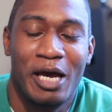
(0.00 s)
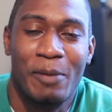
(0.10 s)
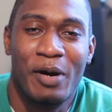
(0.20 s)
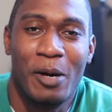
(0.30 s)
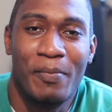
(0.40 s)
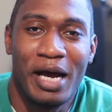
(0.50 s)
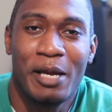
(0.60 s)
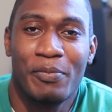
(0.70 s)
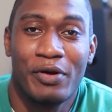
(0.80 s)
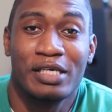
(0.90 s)
about
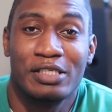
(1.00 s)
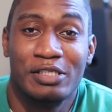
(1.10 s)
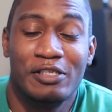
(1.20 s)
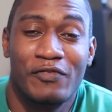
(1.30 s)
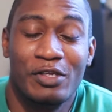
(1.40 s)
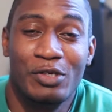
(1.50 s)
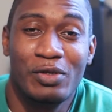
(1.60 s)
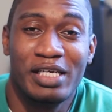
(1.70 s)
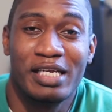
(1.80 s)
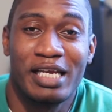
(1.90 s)
my impressions of the newly